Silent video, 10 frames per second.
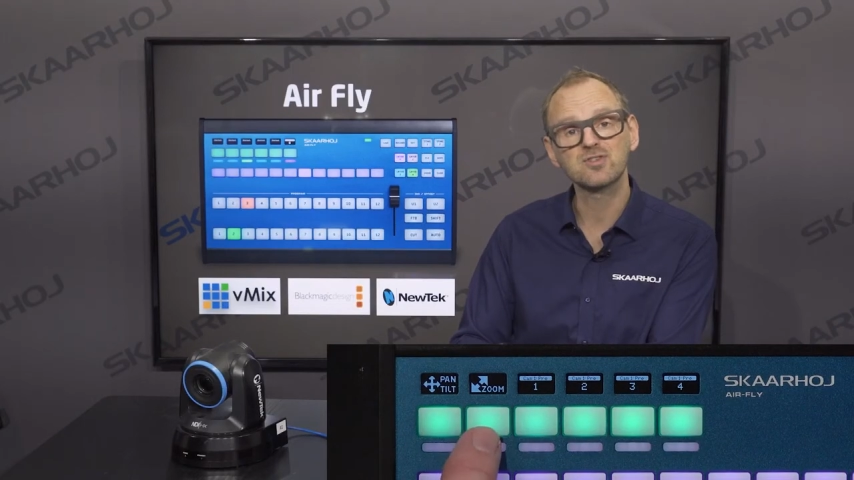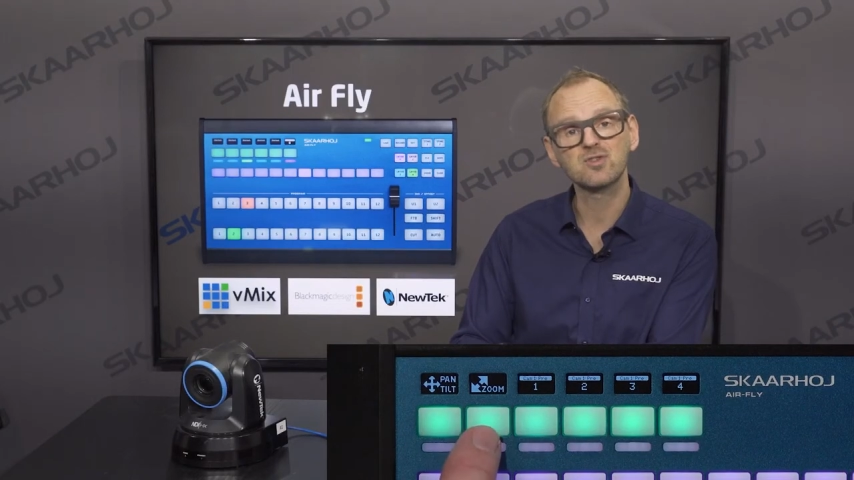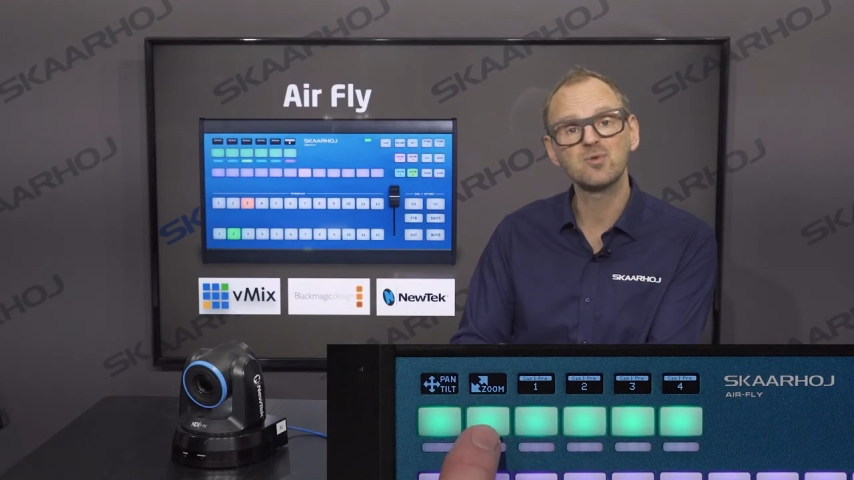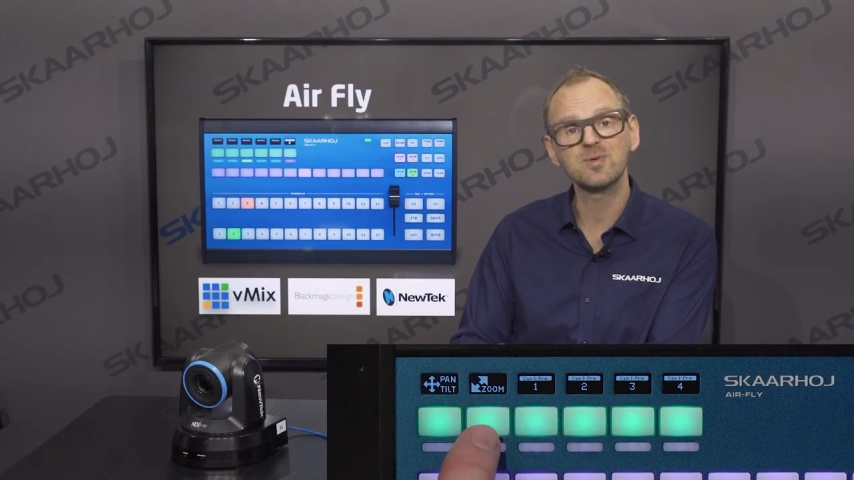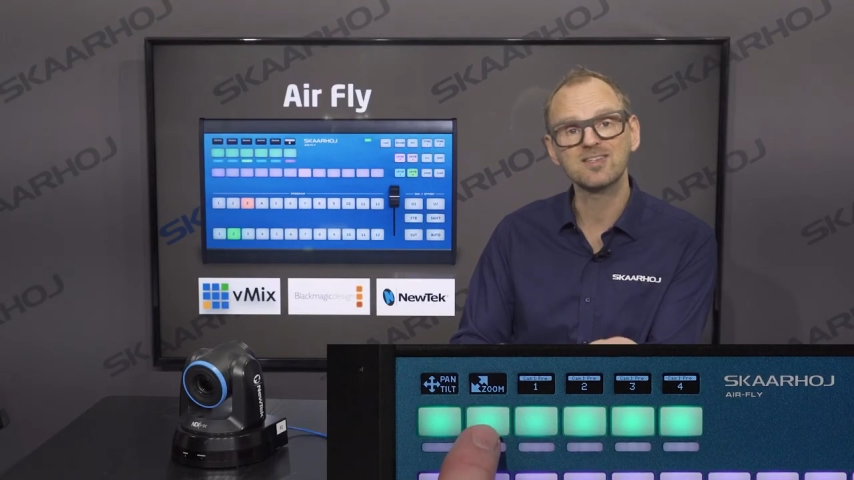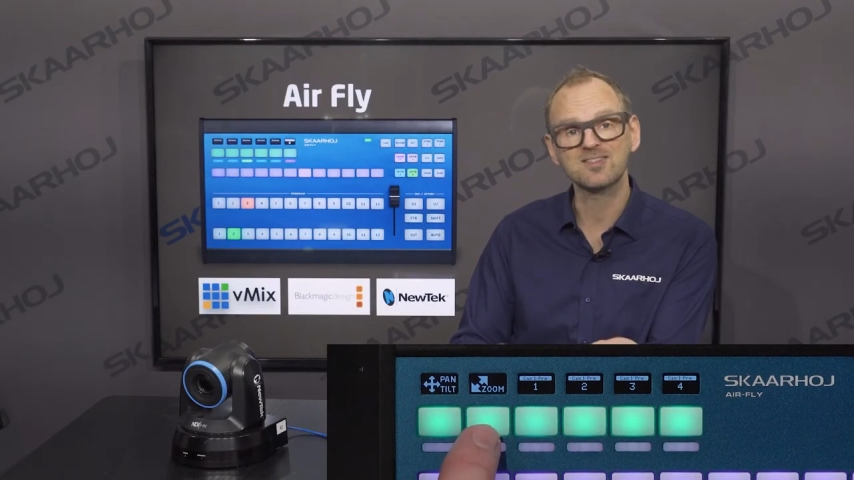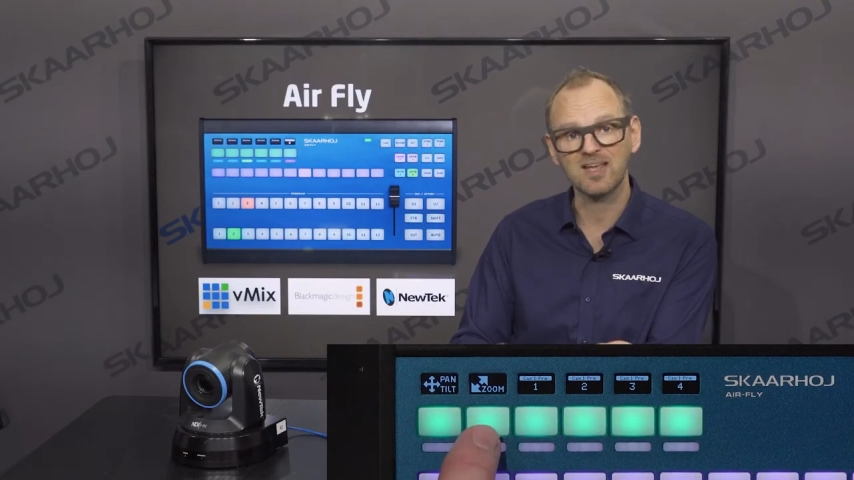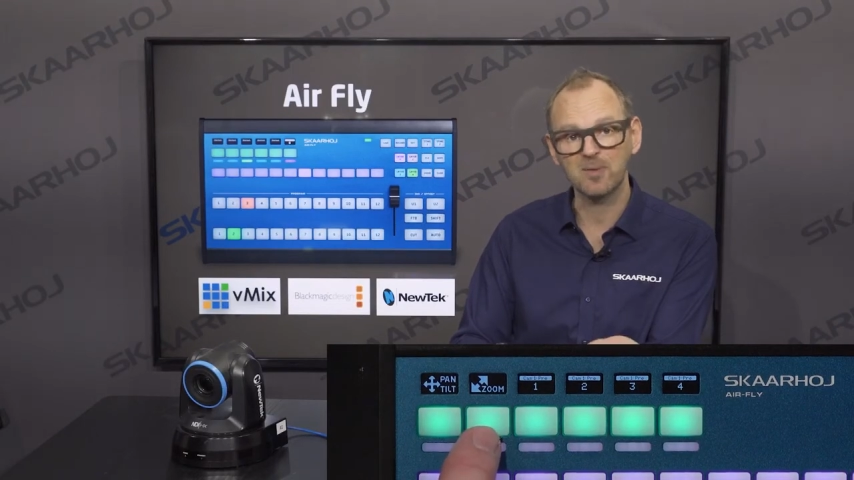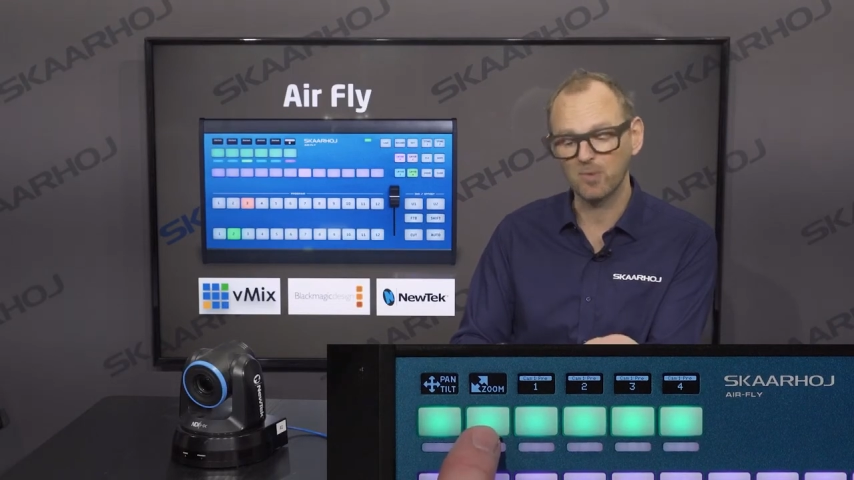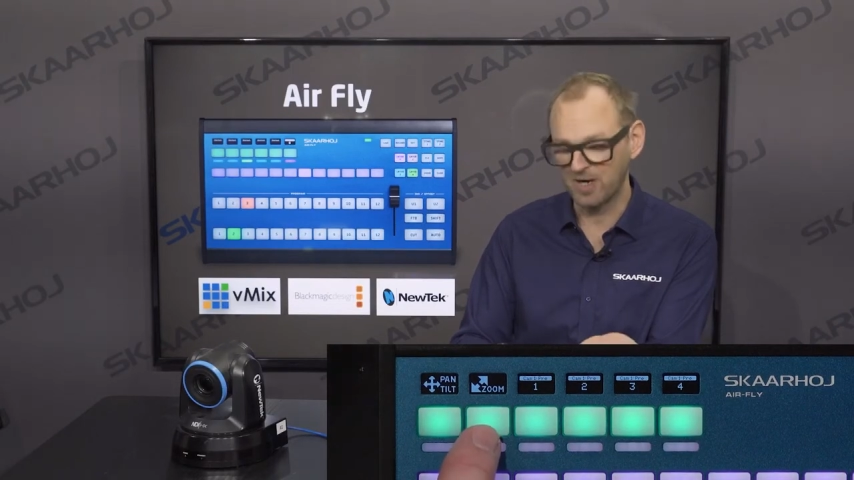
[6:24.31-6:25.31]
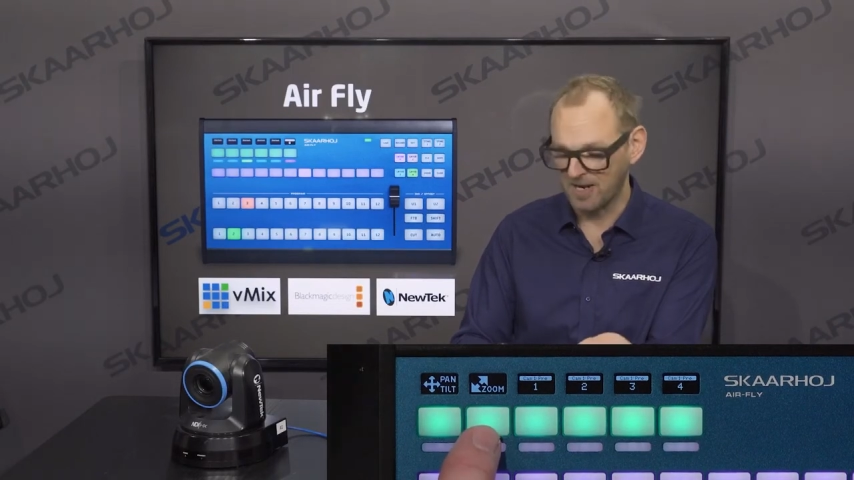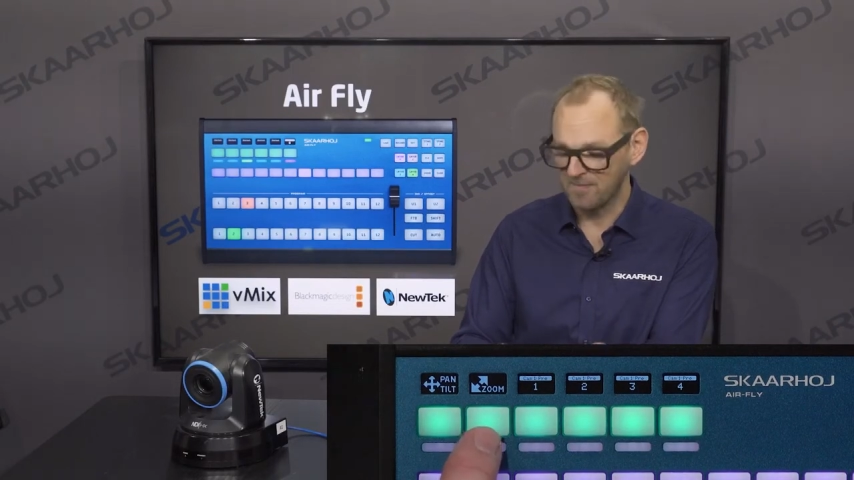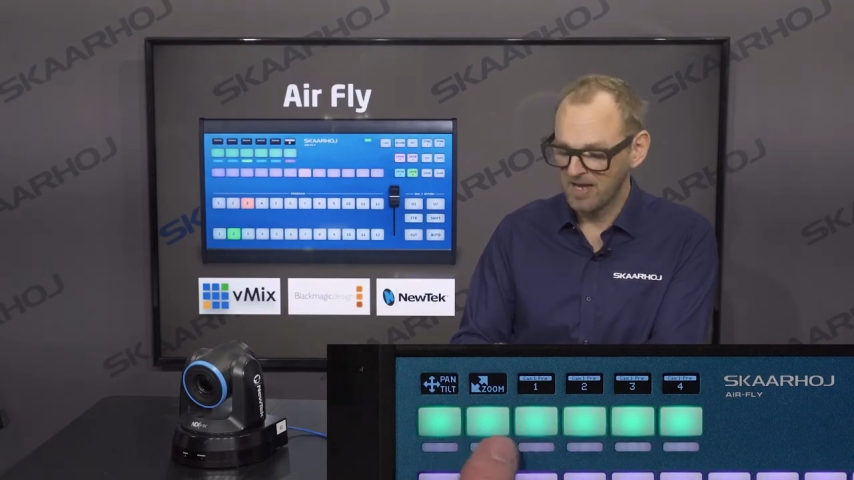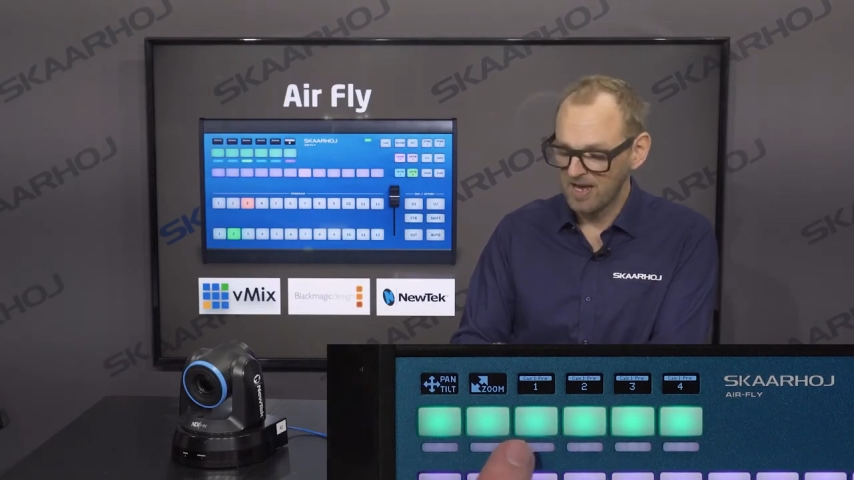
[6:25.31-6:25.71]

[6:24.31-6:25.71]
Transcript: zoom in the same way.